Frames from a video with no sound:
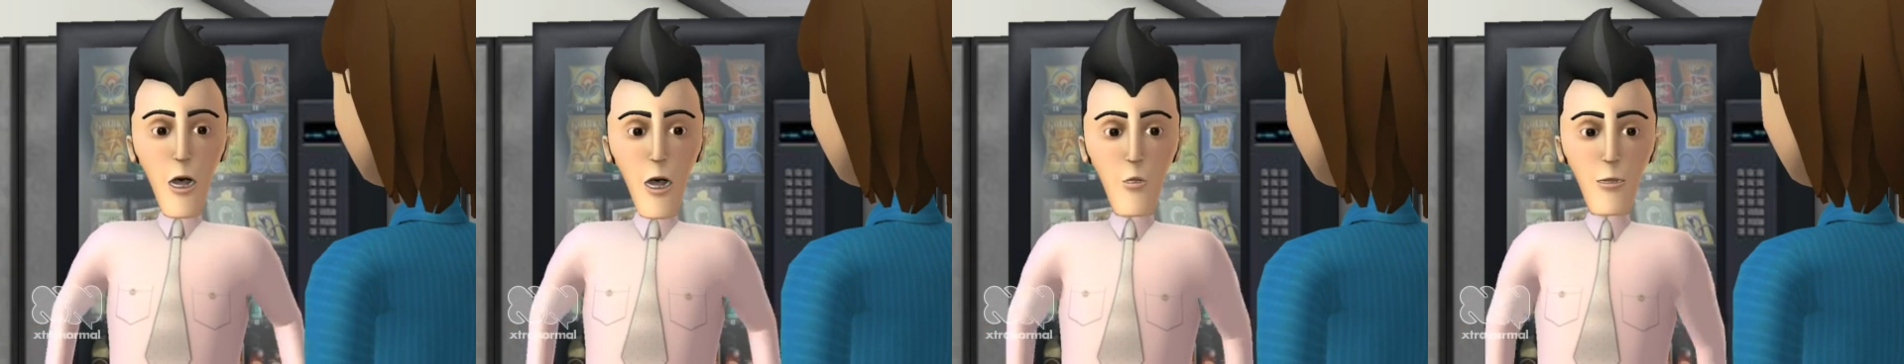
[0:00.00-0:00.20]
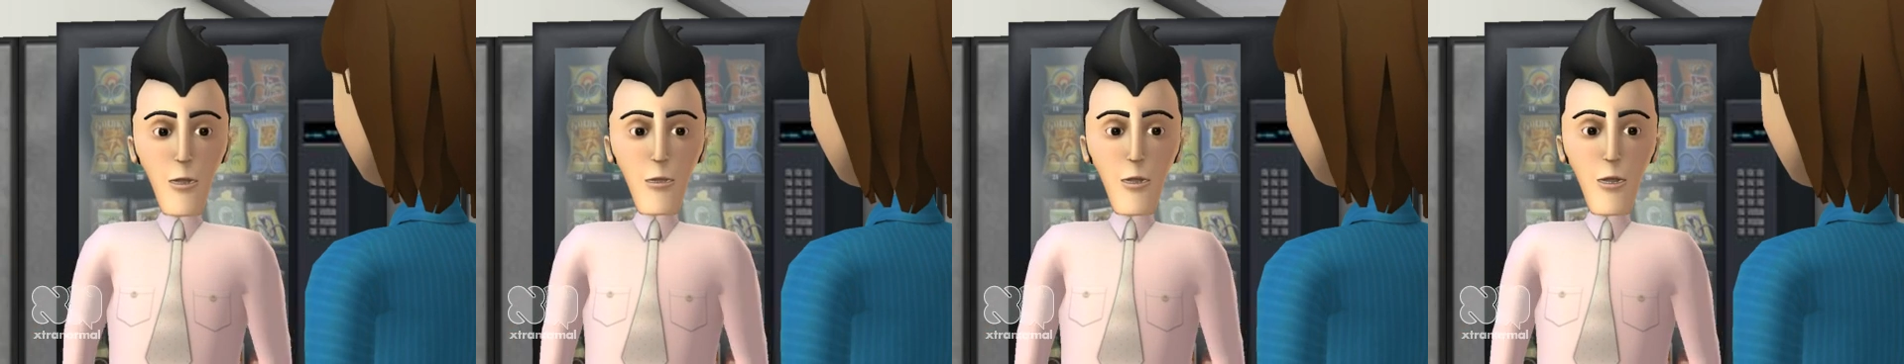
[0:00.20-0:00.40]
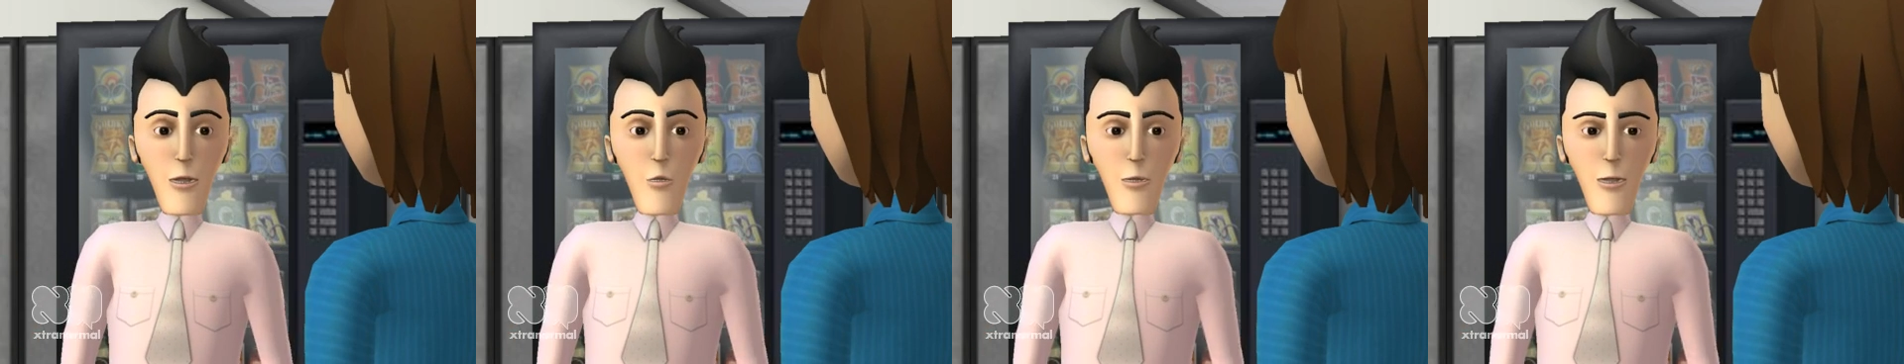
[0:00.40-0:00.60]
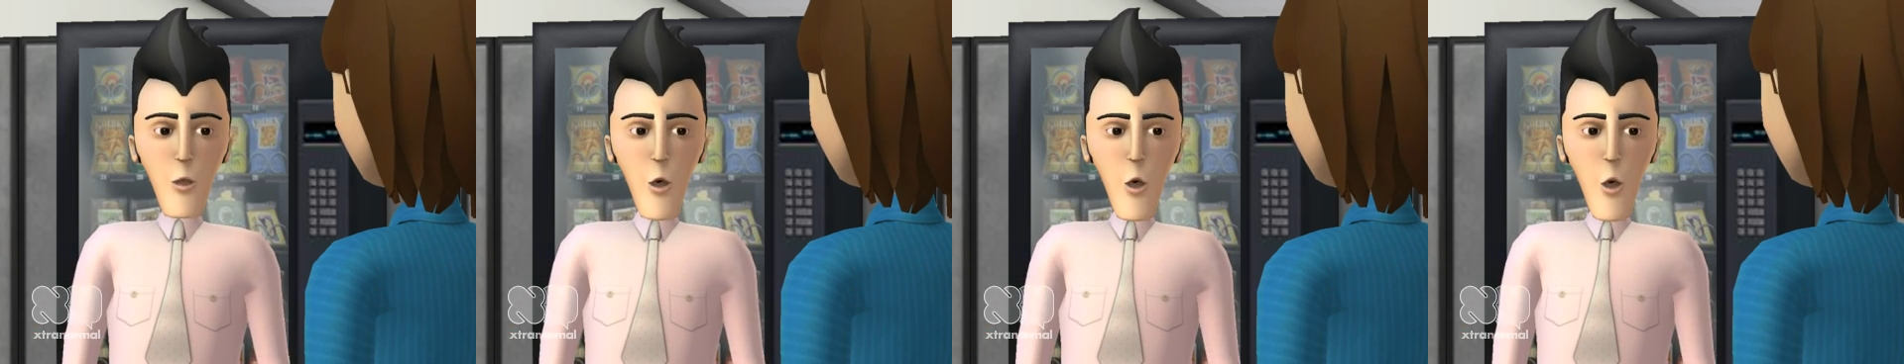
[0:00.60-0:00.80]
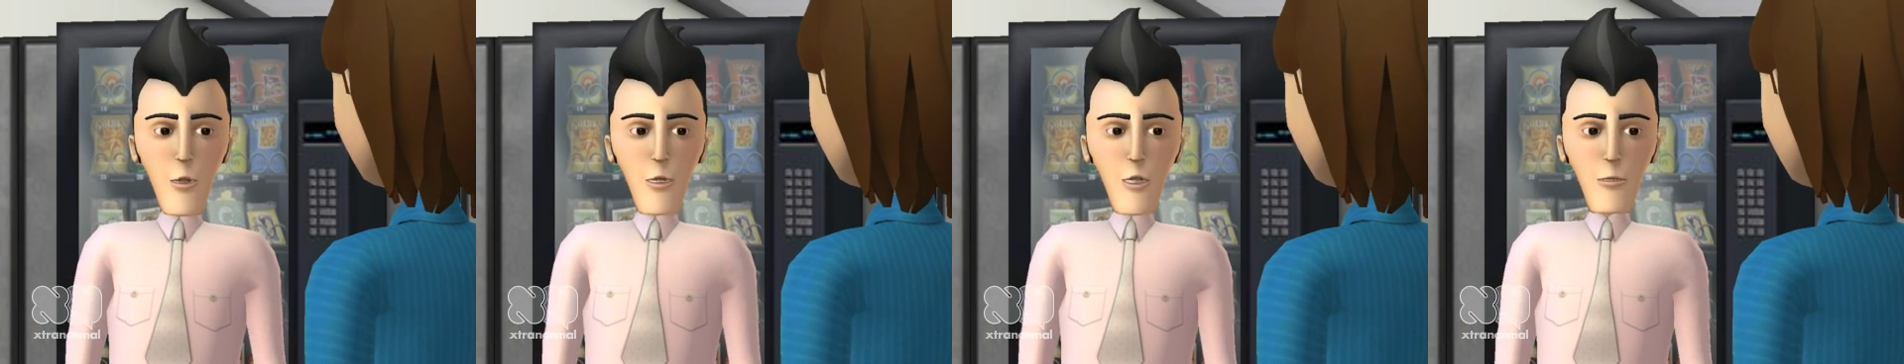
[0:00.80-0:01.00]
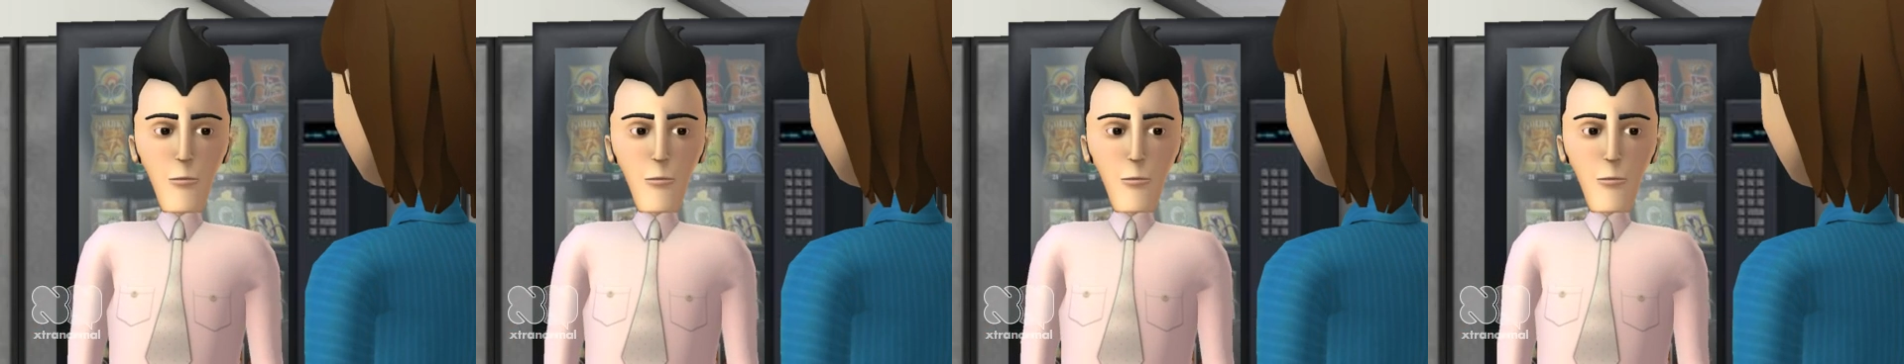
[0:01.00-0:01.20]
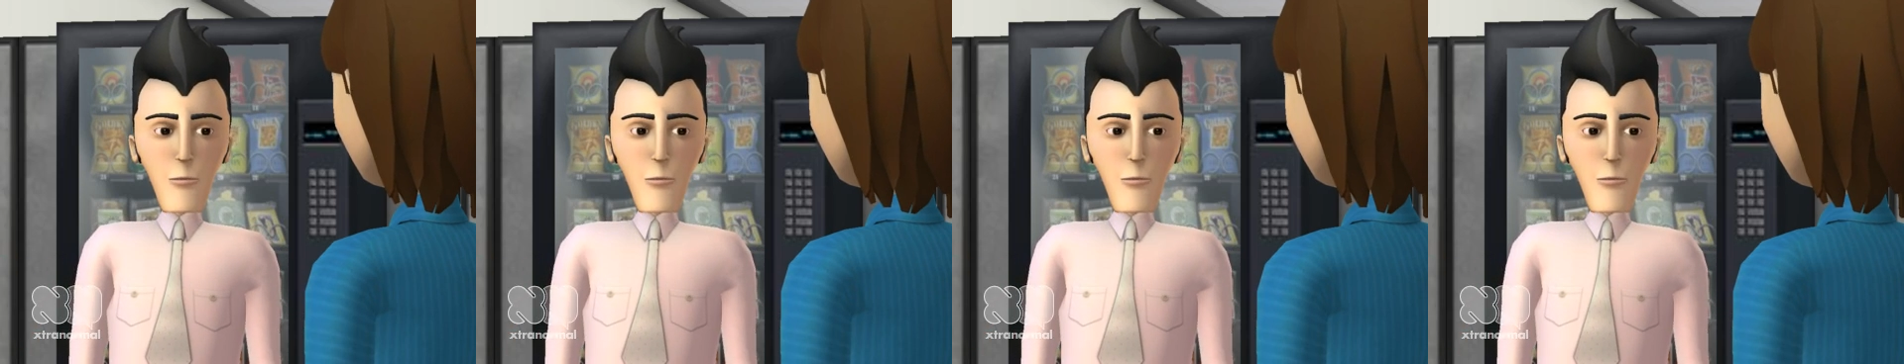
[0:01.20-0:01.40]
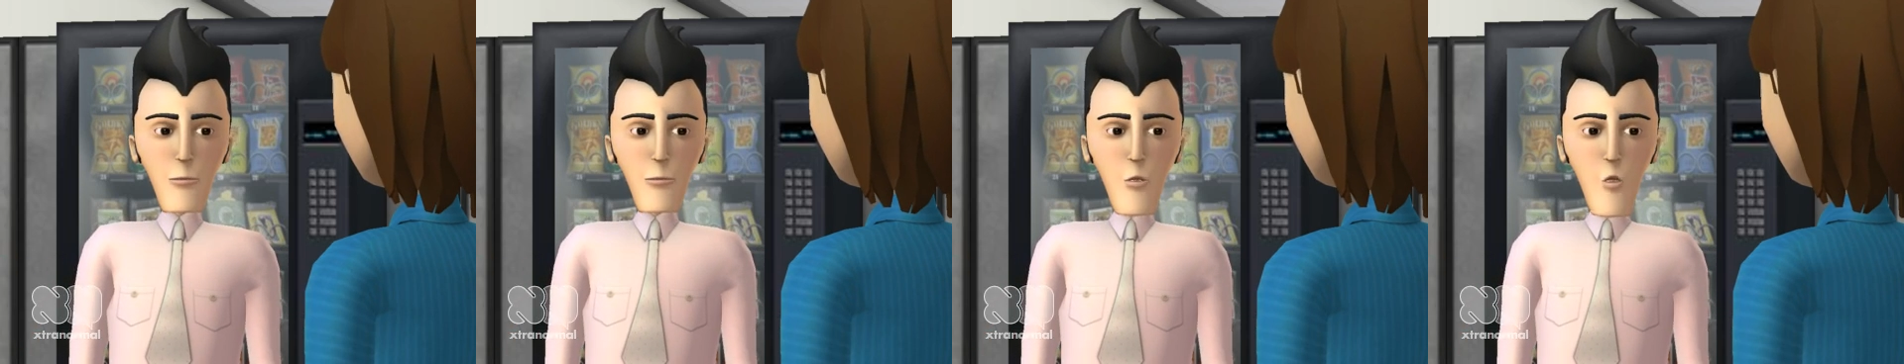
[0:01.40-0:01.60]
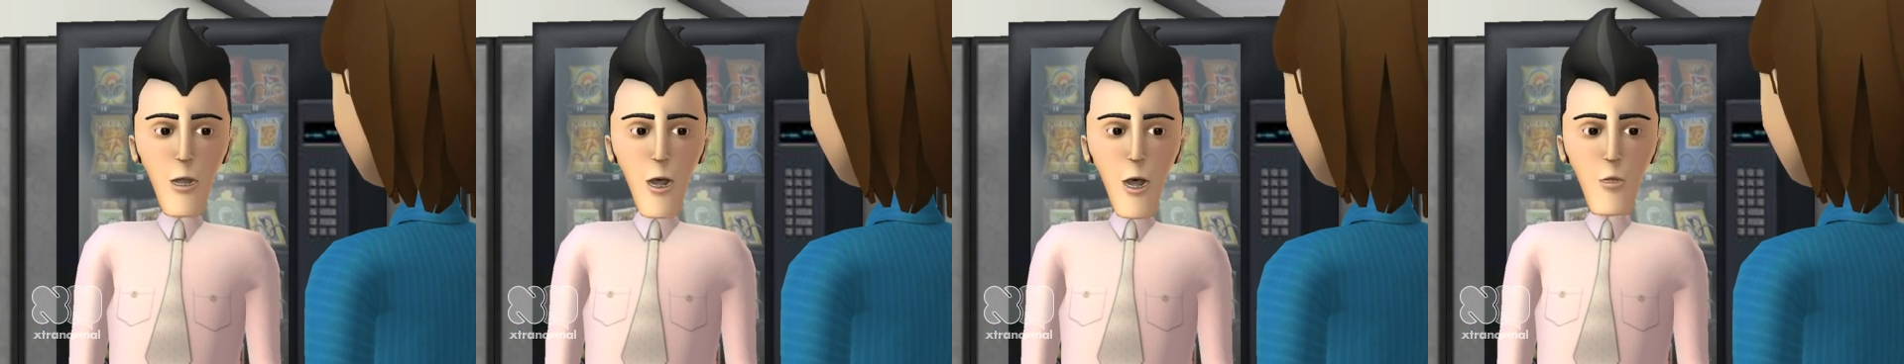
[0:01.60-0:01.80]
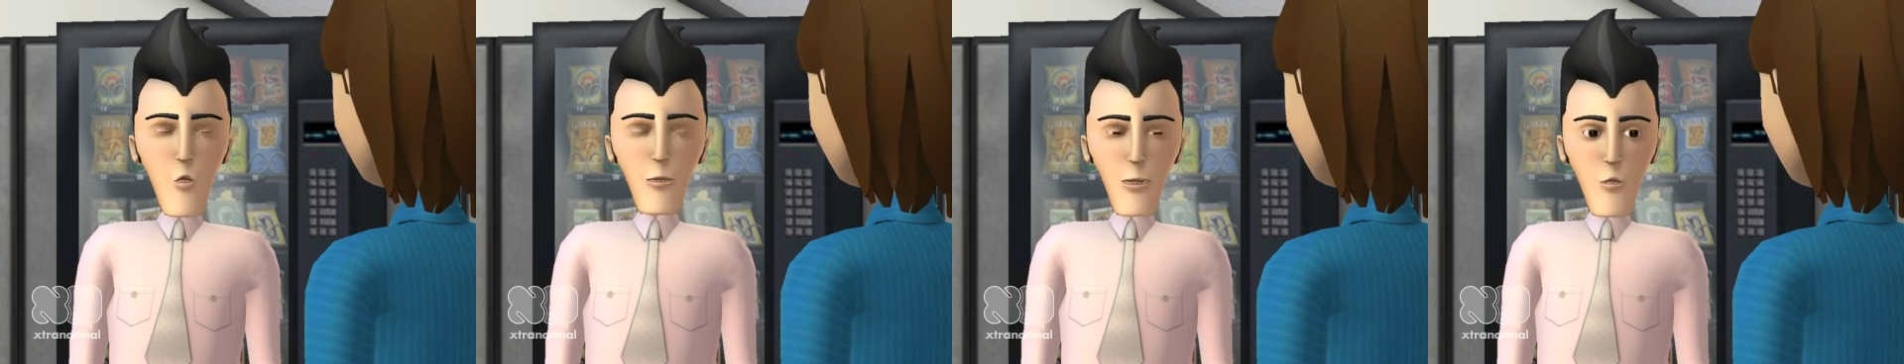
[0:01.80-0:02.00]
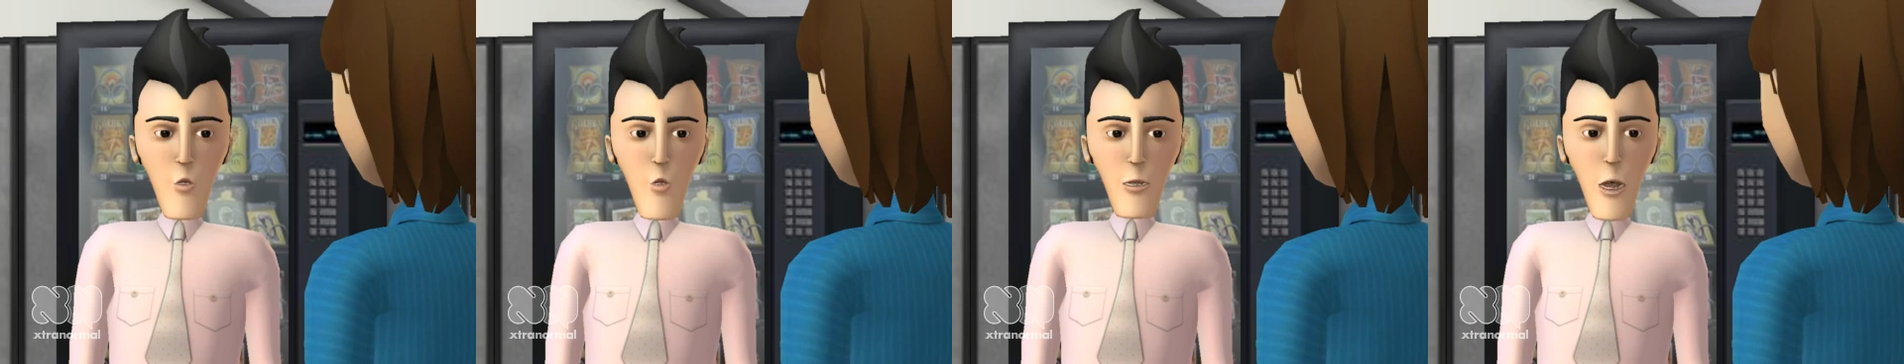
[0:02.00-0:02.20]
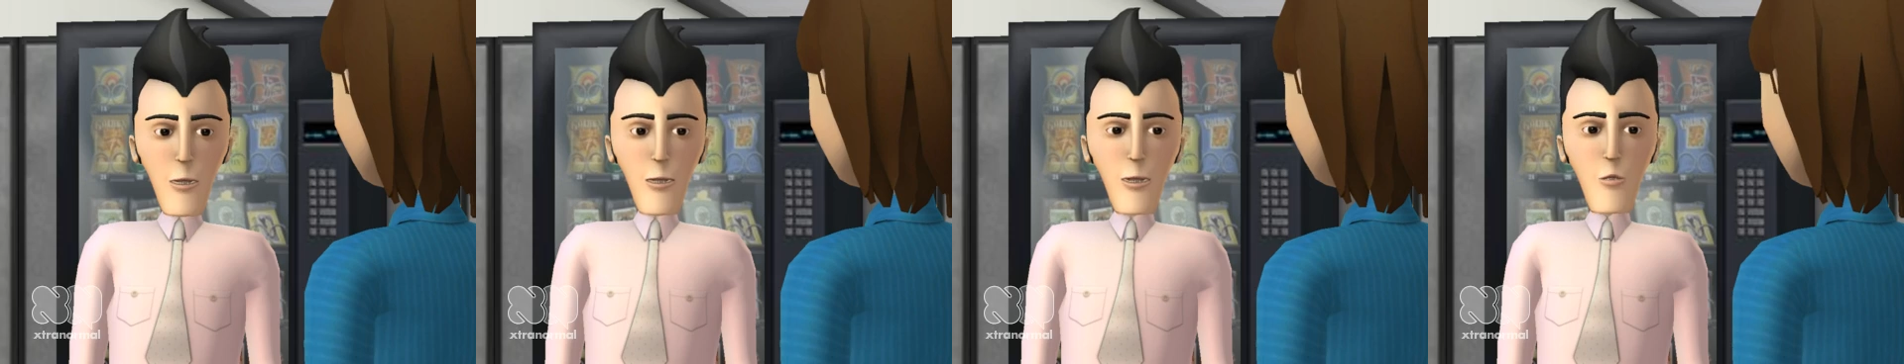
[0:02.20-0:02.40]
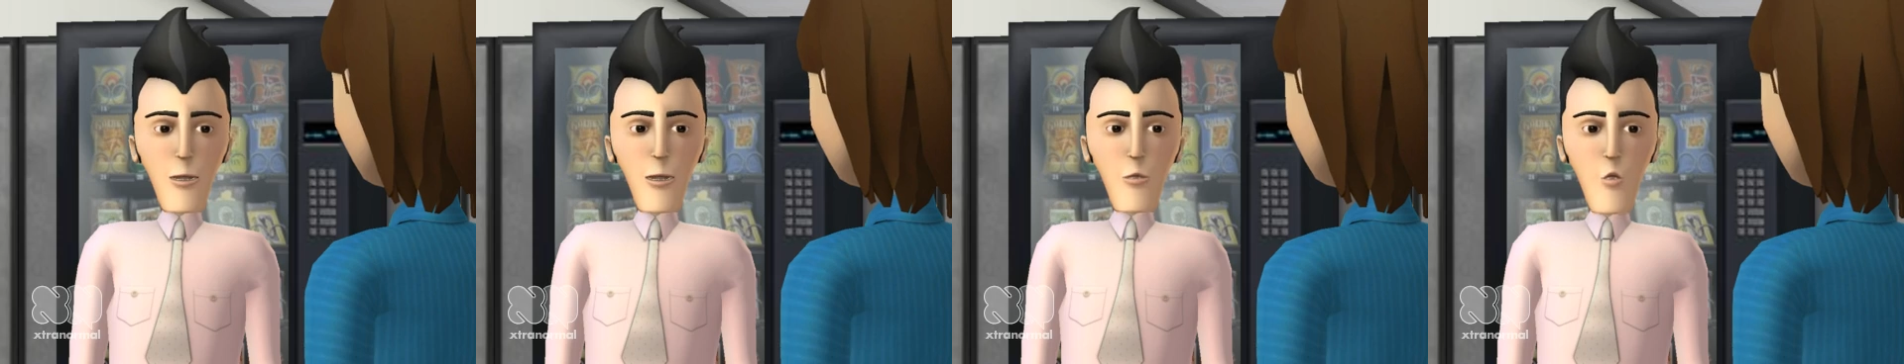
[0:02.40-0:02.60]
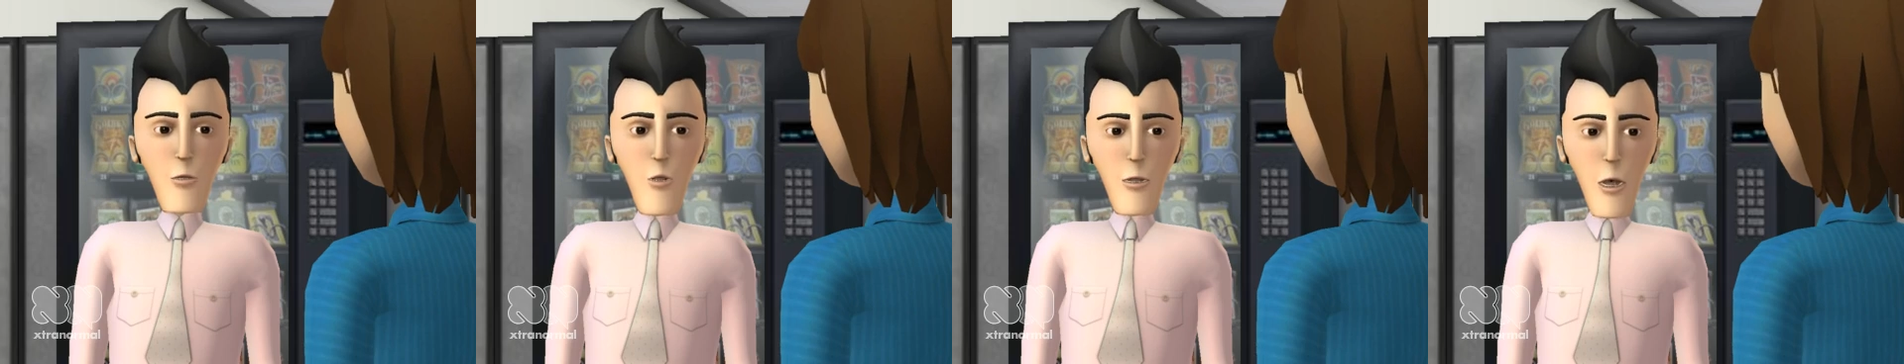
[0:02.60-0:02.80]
we need to talk. Why would you want to do